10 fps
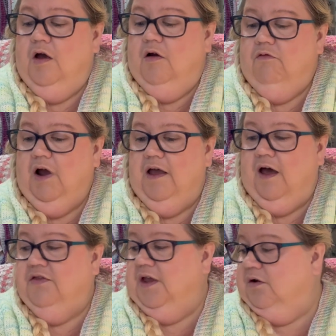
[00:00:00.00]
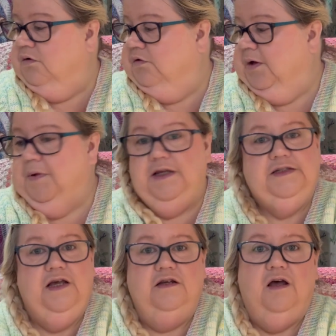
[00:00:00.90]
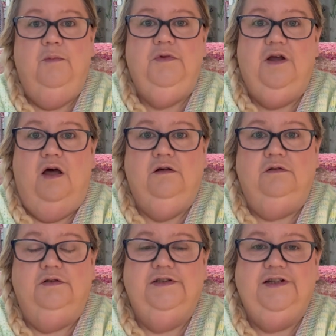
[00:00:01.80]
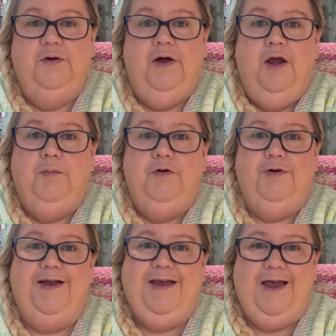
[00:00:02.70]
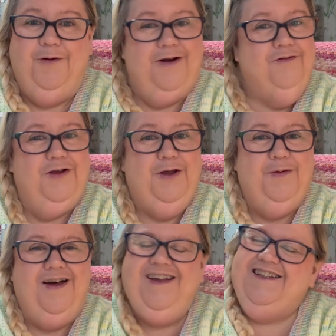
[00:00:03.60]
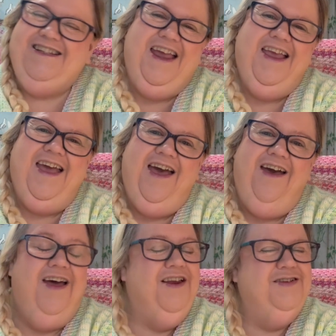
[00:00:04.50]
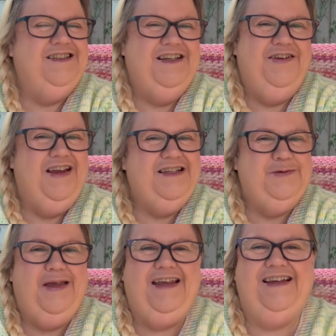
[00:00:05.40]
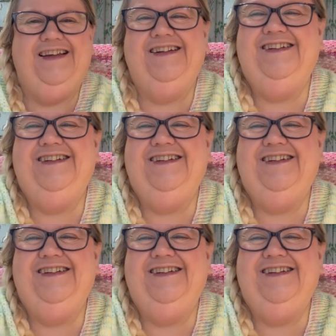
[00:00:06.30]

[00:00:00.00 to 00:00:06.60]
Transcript: Right, I think all that being said, I'm done. So I hope you're all okay wherever you are. Take care, and I'll see you next week.